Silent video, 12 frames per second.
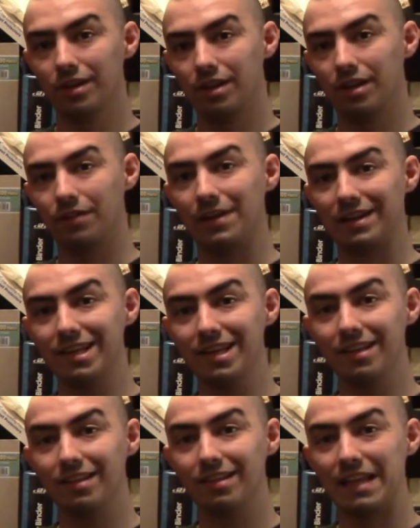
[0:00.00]
And the fact
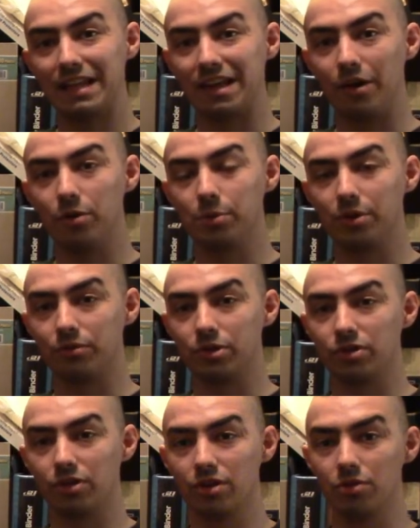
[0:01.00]
is, that's how it was
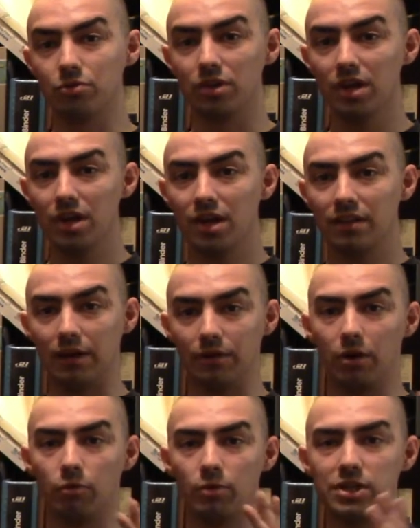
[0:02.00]
originally used. Now,
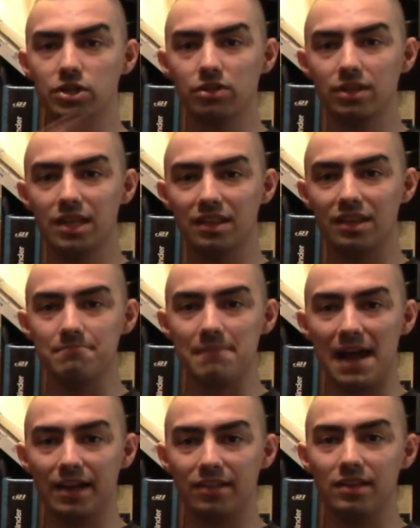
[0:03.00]
originally, the
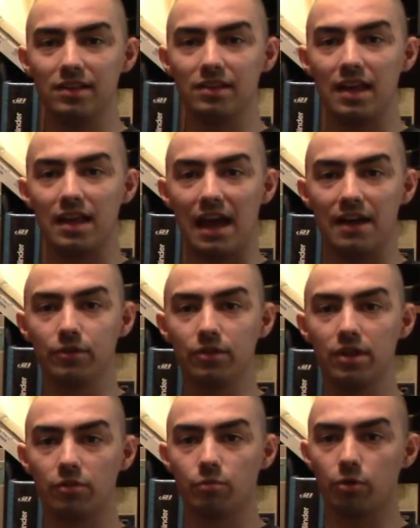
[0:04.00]
magazines they had for
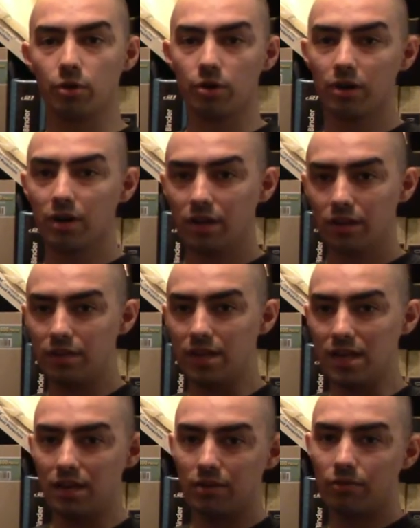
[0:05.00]
this were
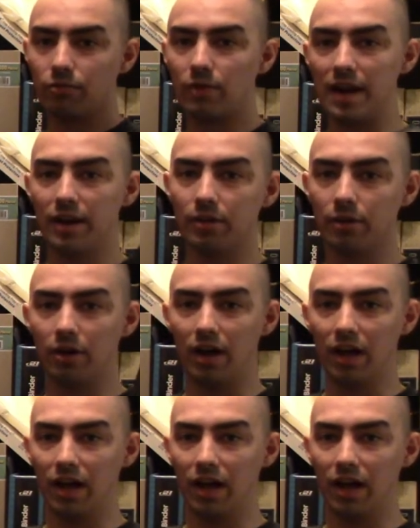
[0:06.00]
the regular